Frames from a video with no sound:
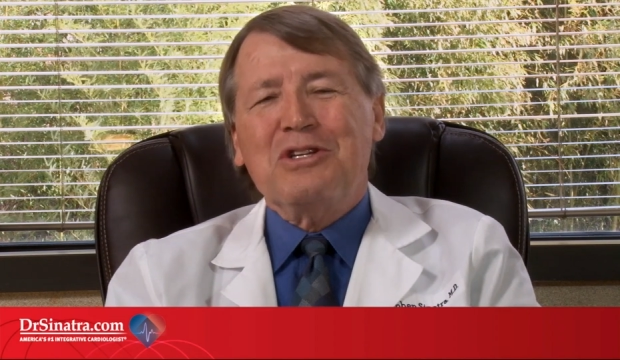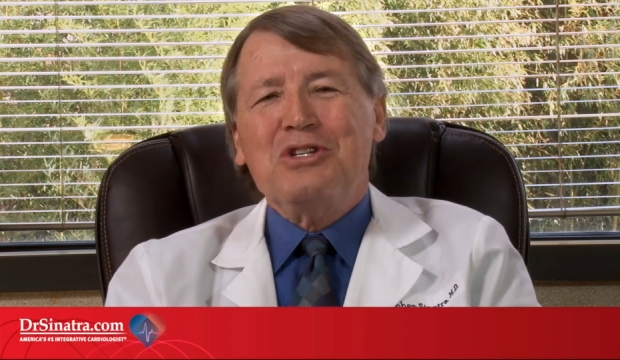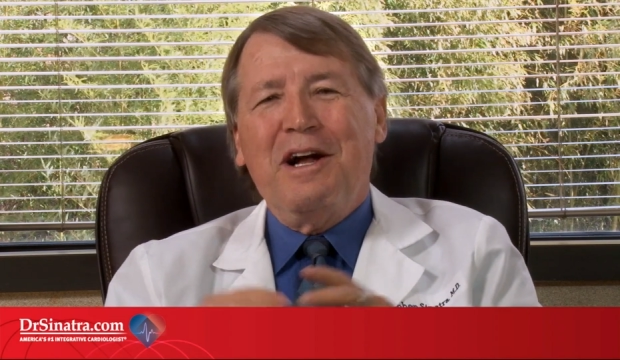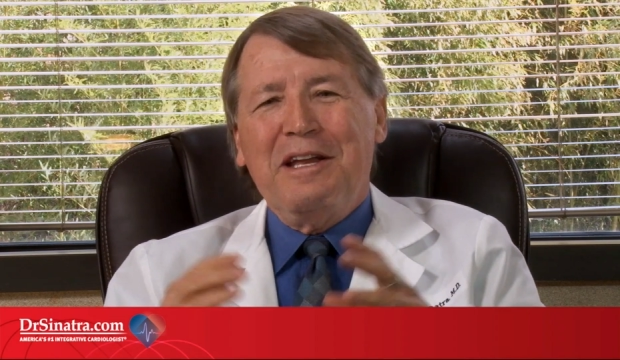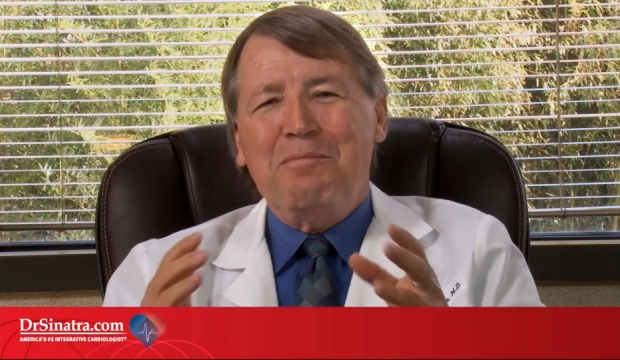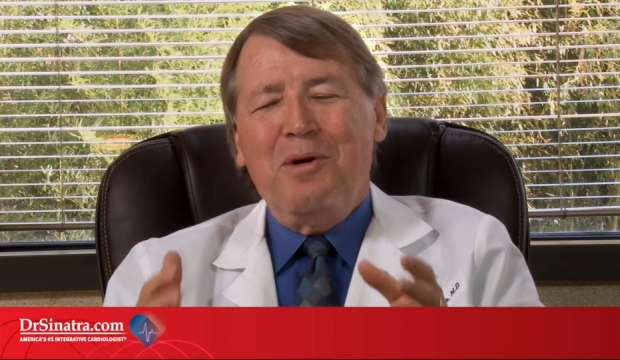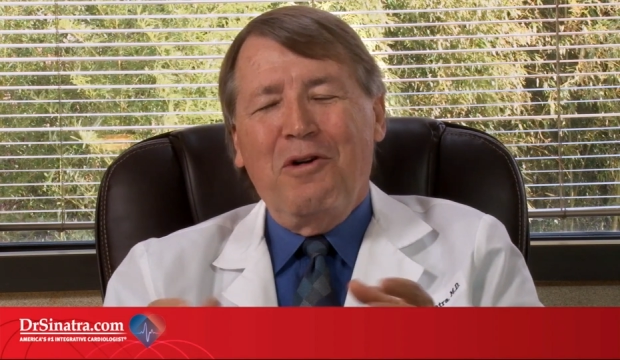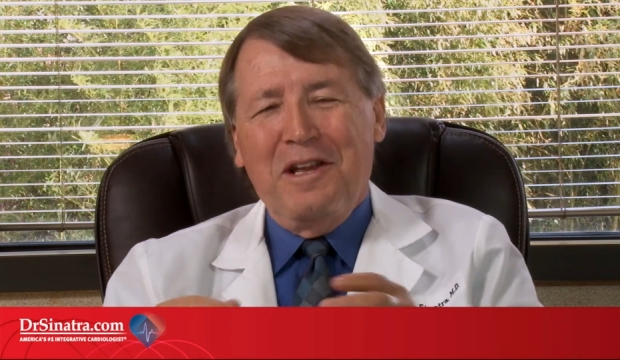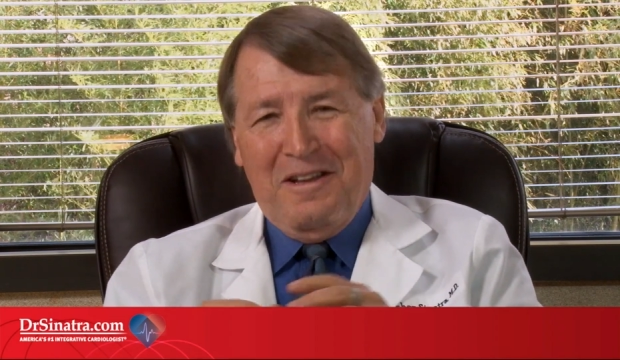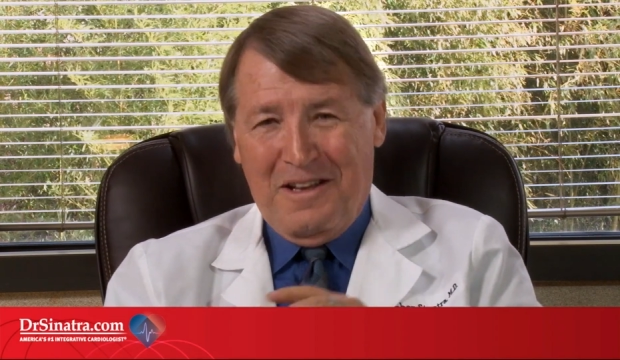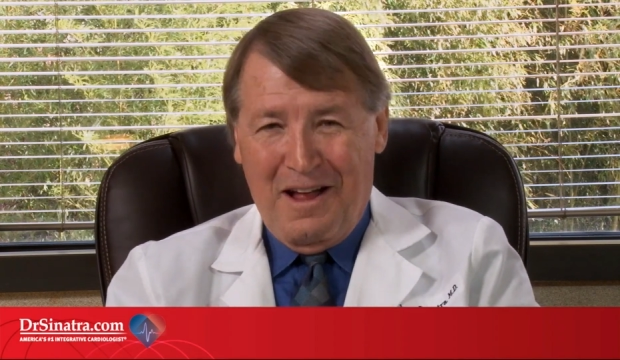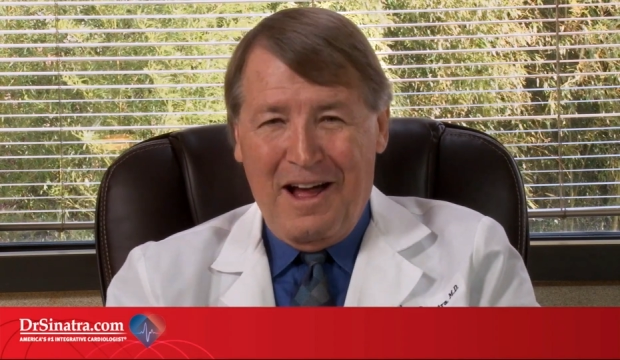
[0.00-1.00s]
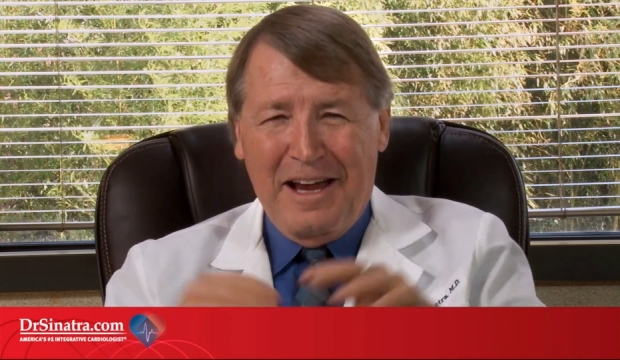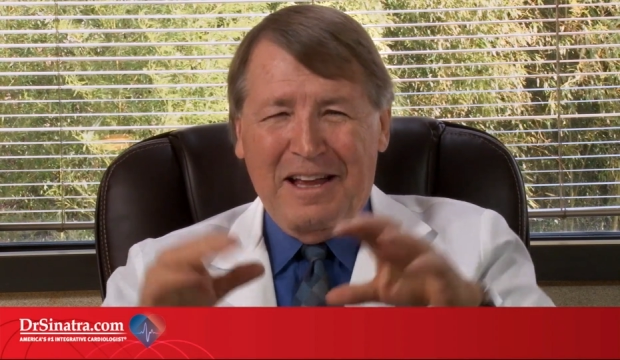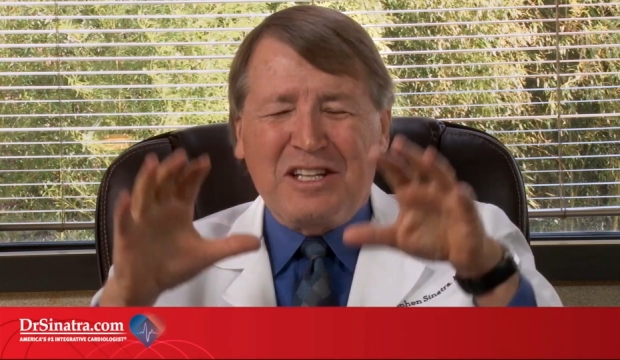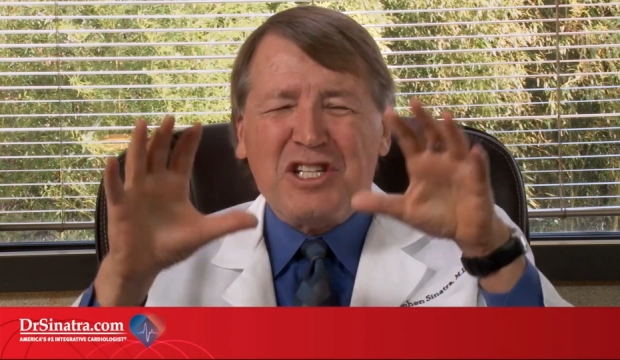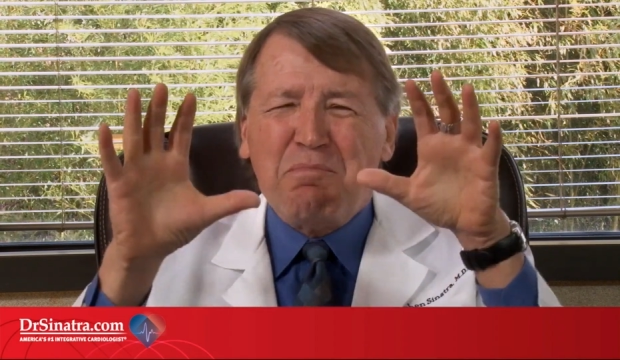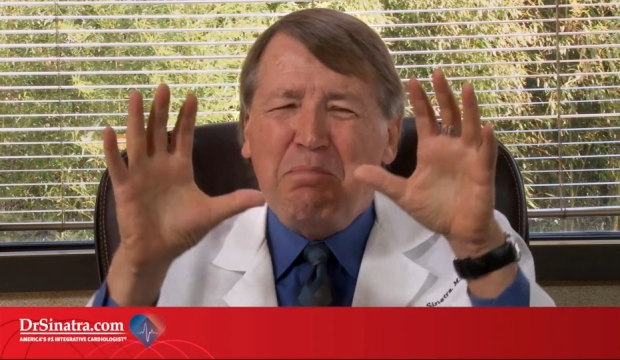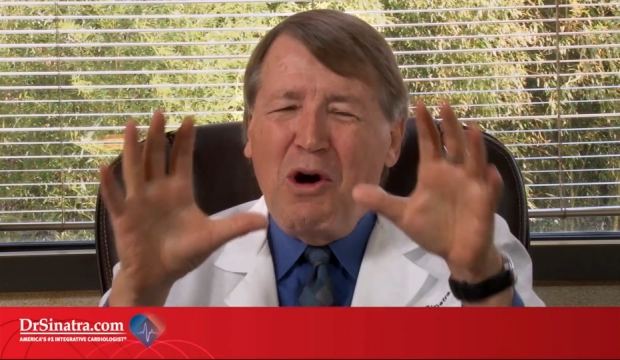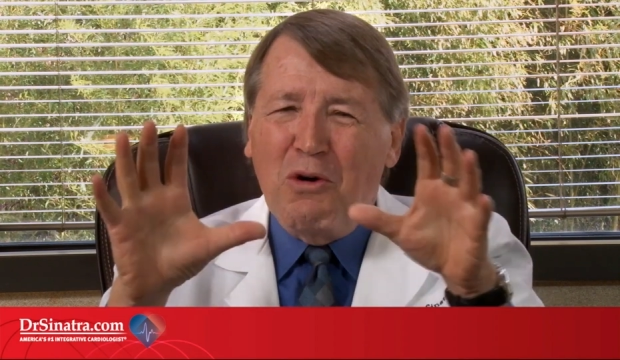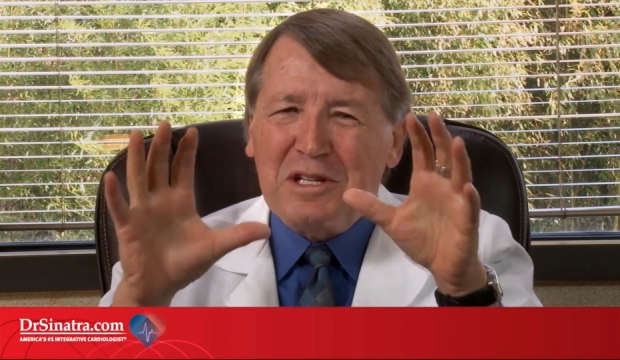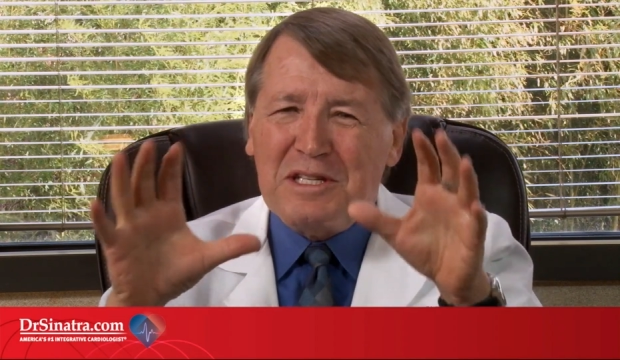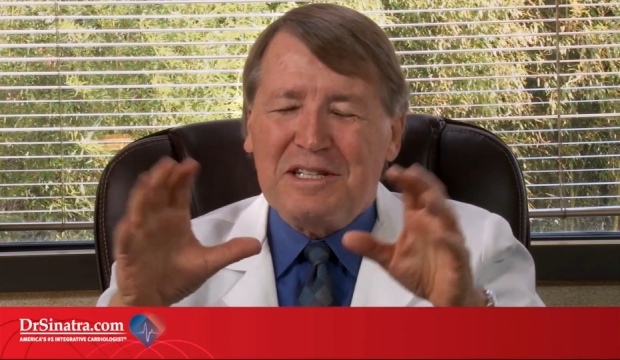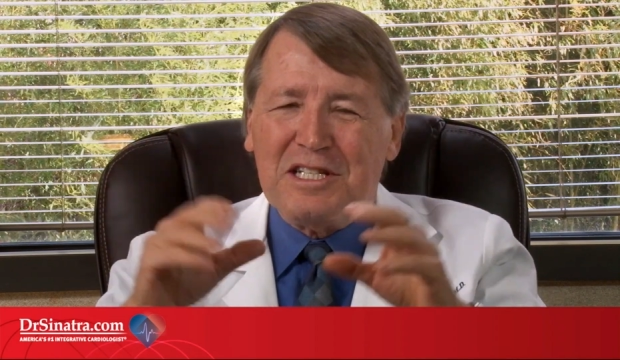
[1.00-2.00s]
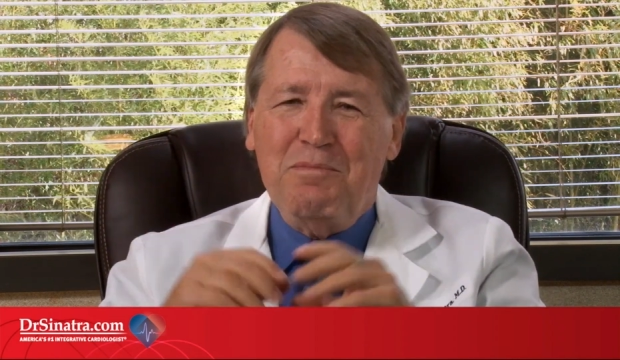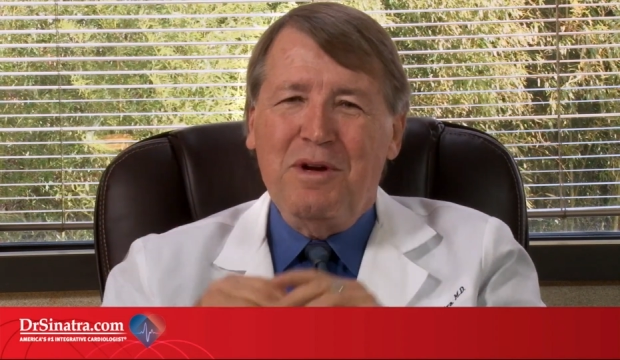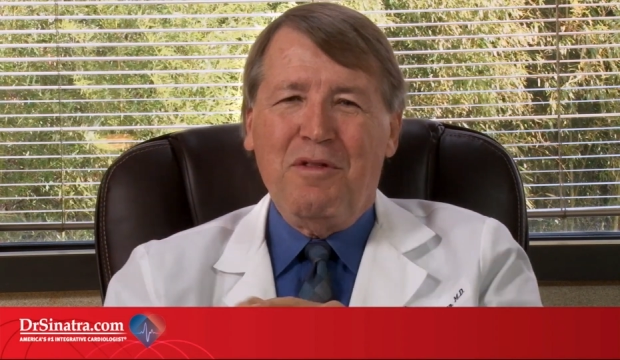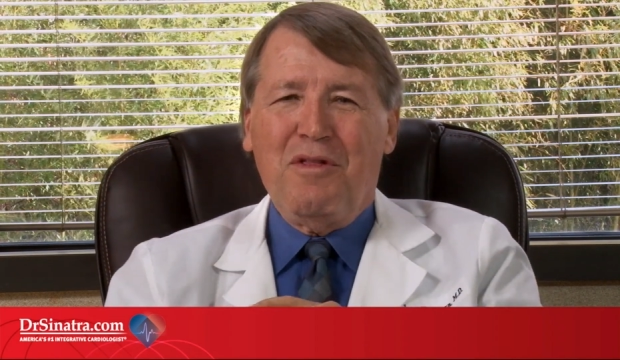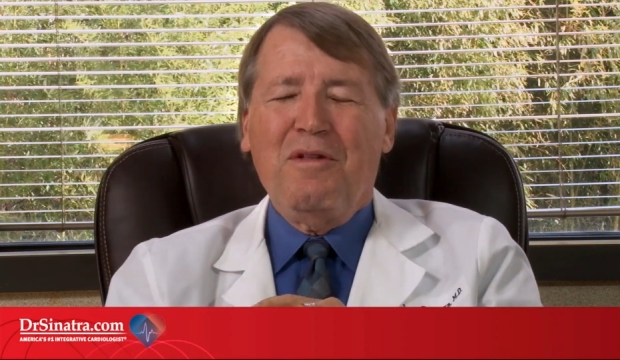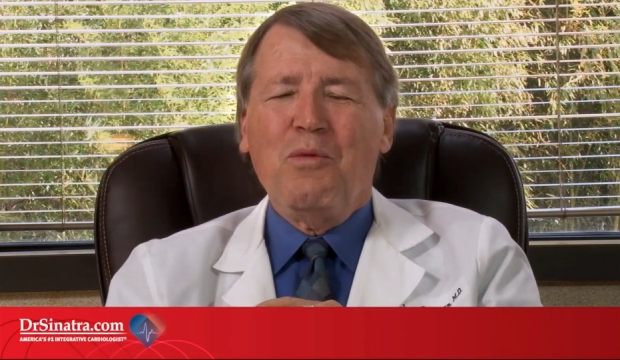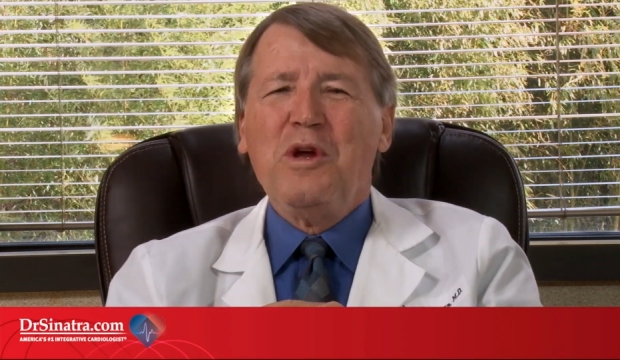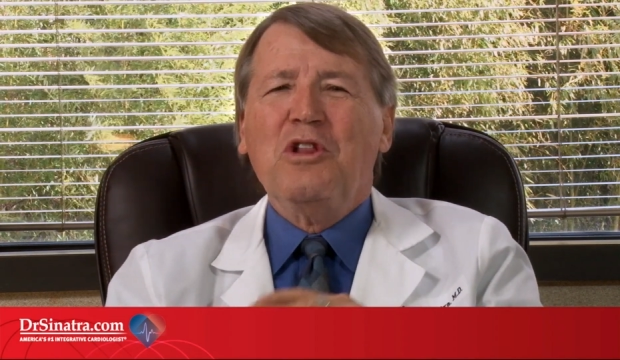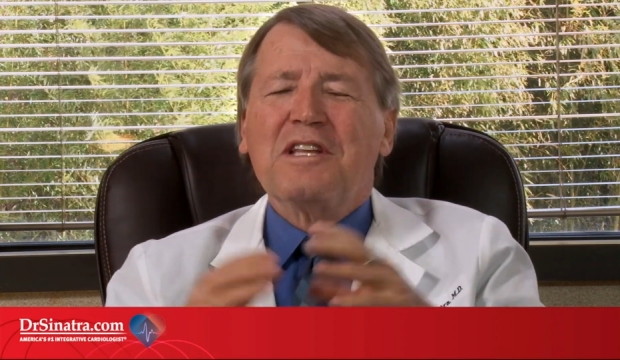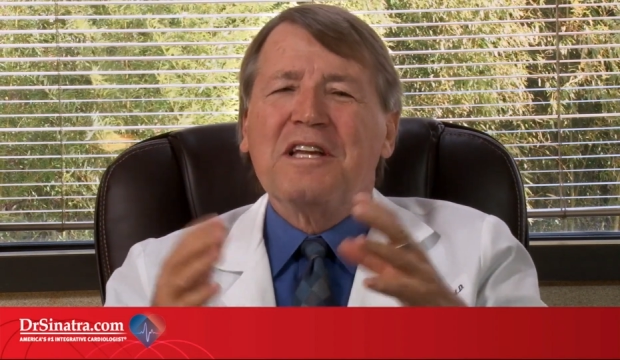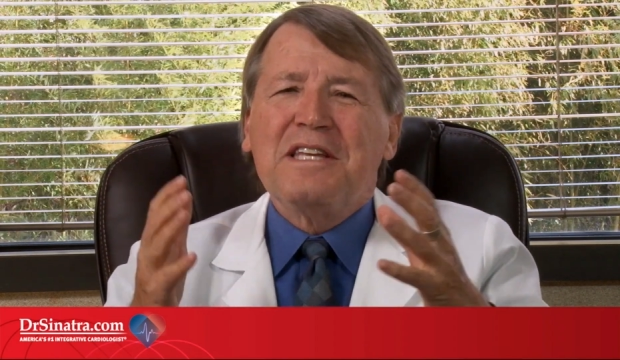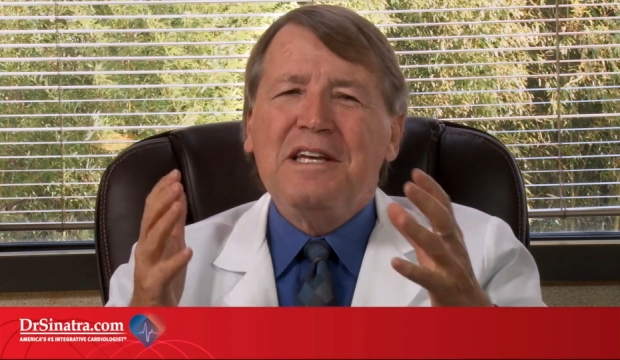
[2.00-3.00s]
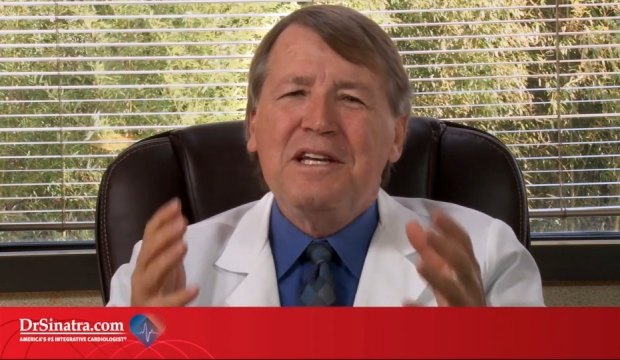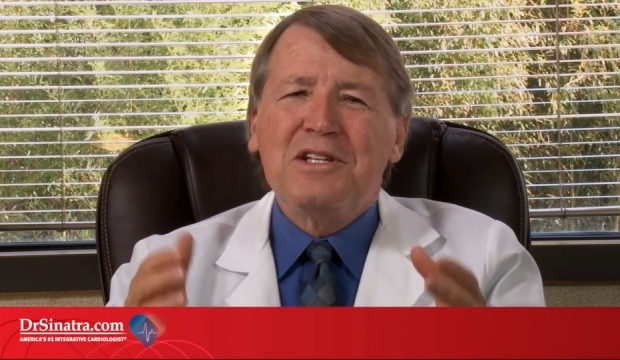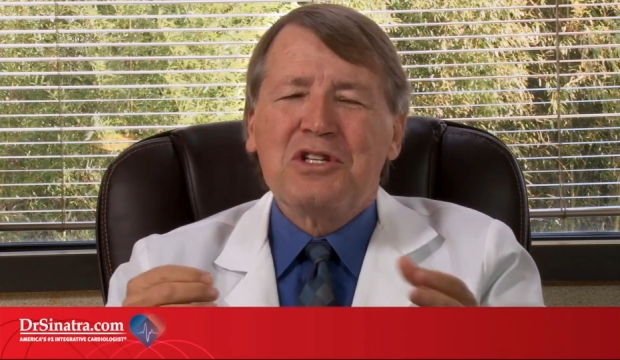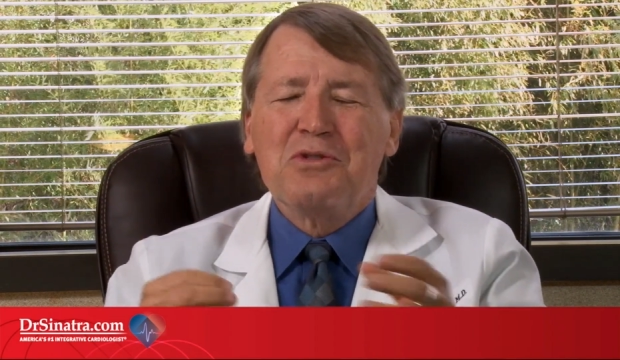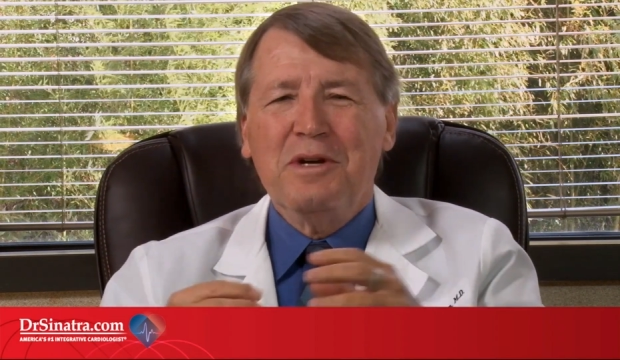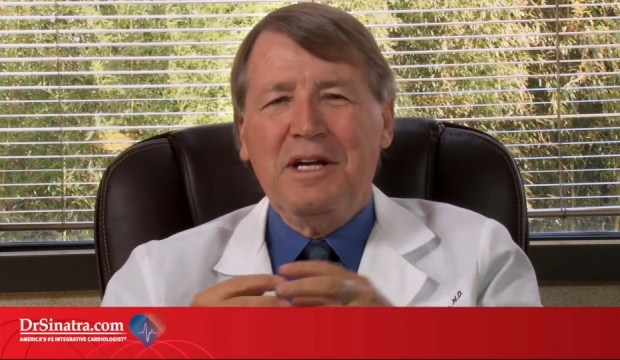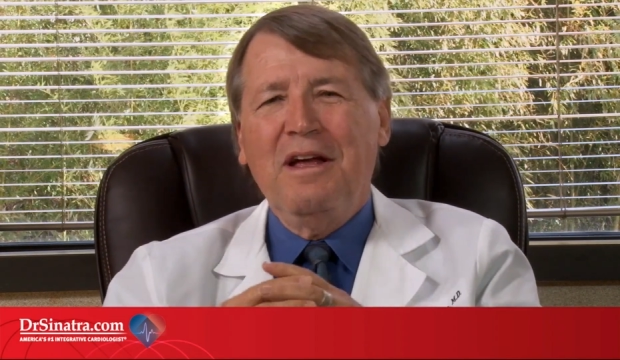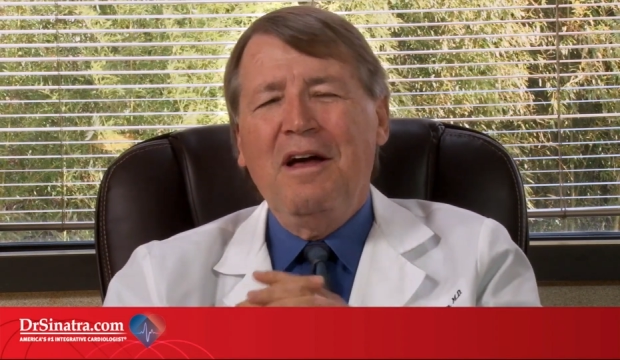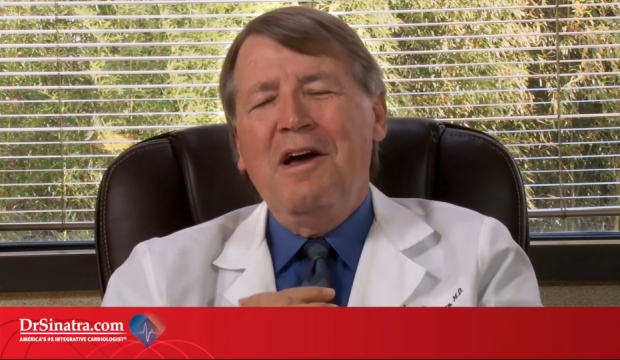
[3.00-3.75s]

Johnny Bowden and I exposed this myth. We looked at the history.